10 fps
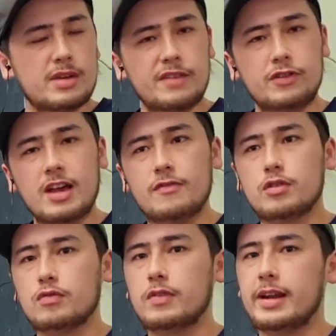If you
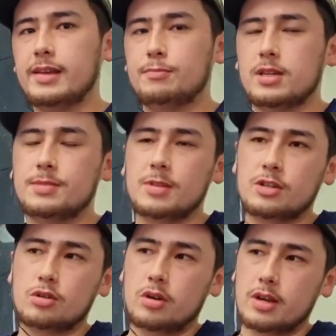haven't already, please
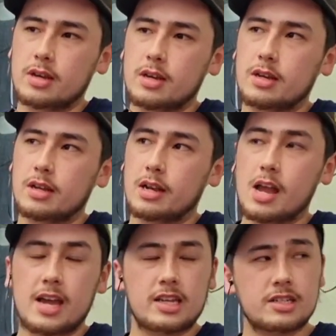make sure to
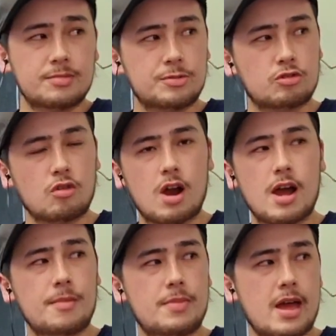like and
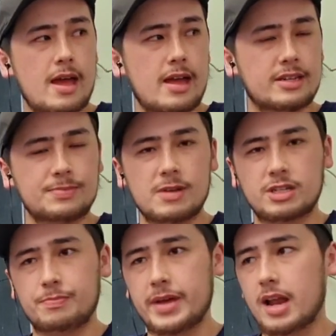subscribe and
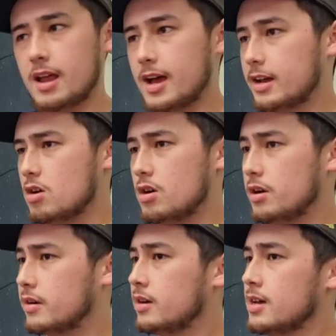smash the bell
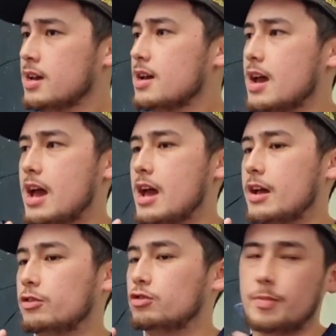icon
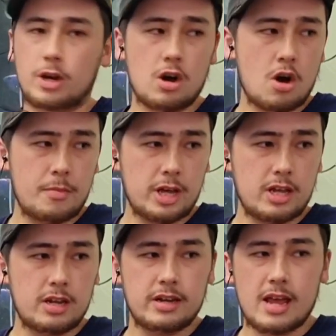and drop a
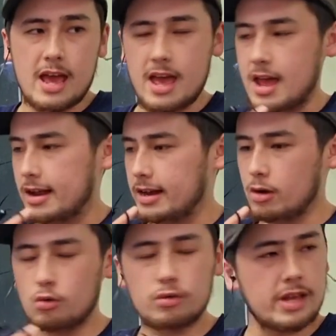comment and
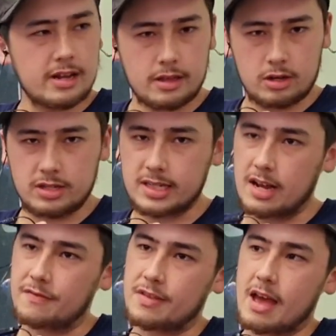all that other good
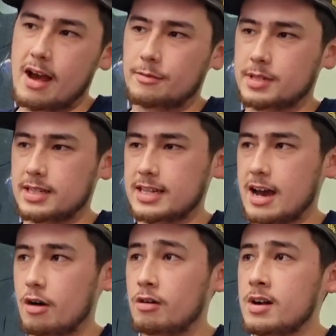stuff that helps us
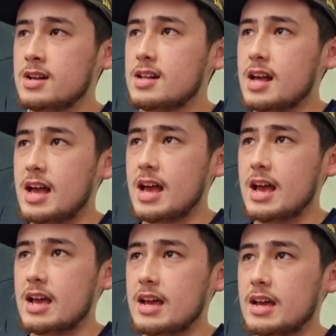out.
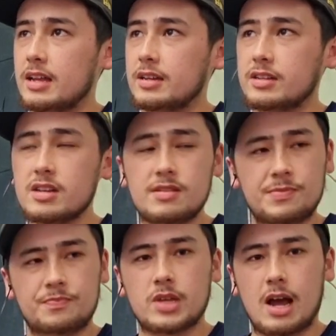And yeah,
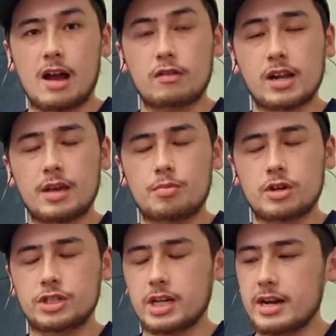I really
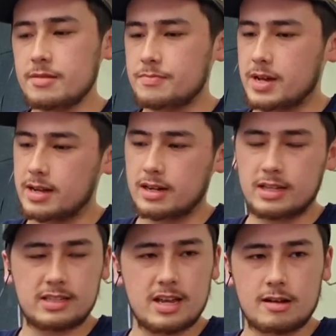appreciate it, but
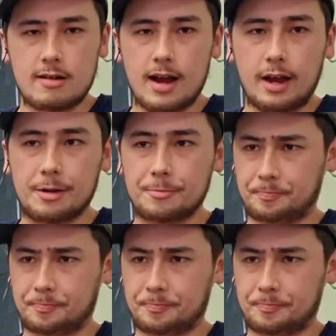let's get cracking.